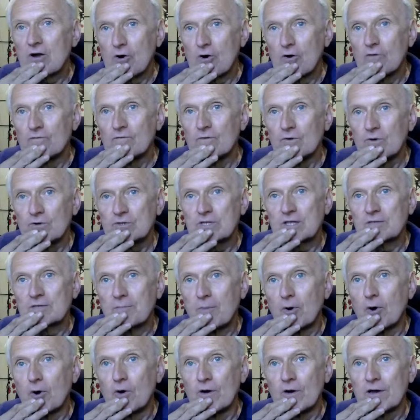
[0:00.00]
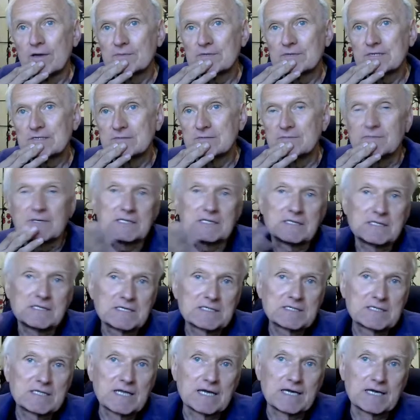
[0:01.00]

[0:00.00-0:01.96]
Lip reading: convoluted poems, but these